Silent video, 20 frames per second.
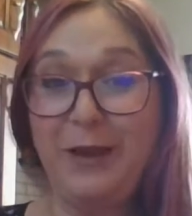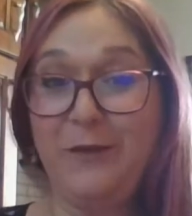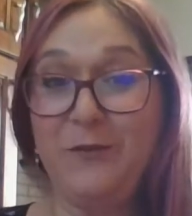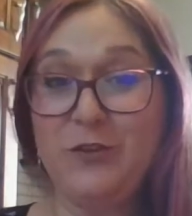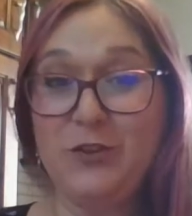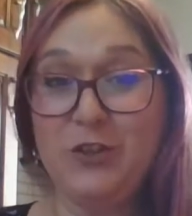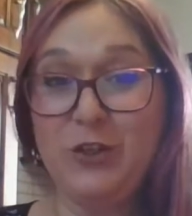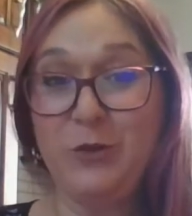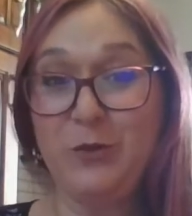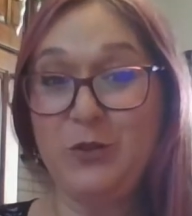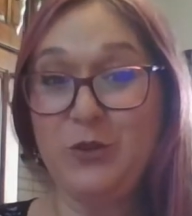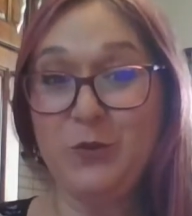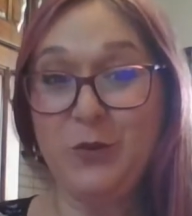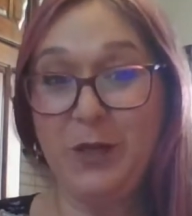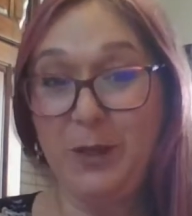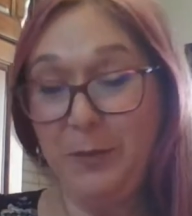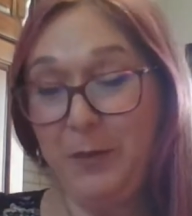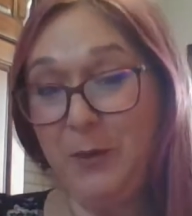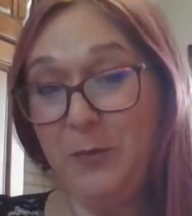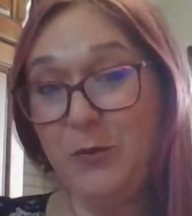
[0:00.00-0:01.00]
I have to share with
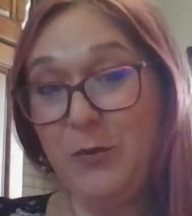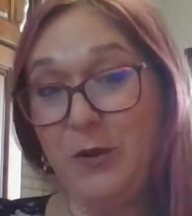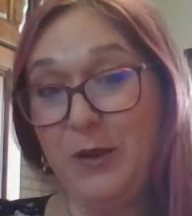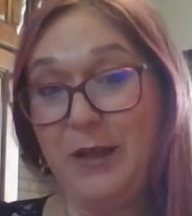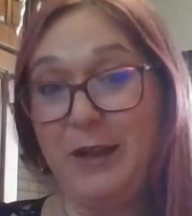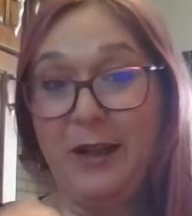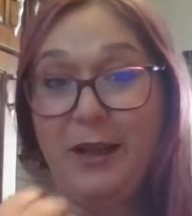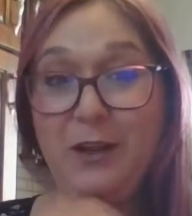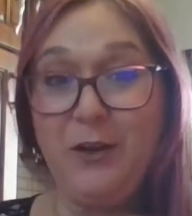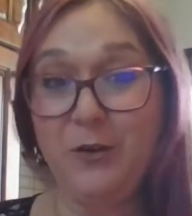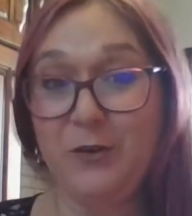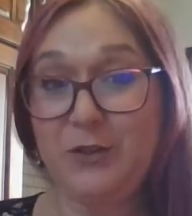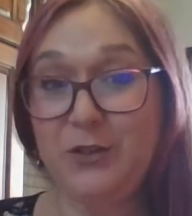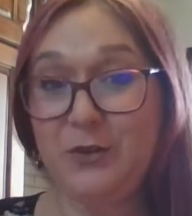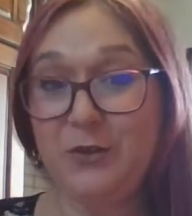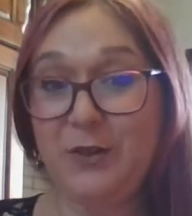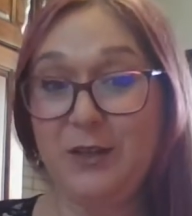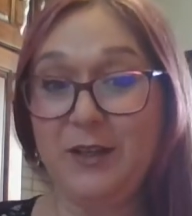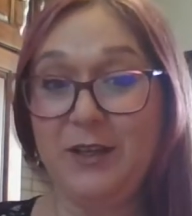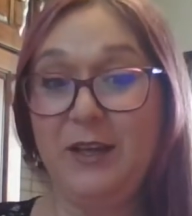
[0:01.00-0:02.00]
20 people and I go
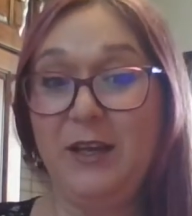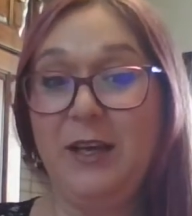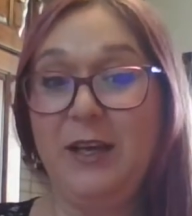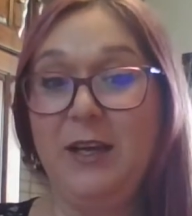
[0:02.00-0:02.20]
into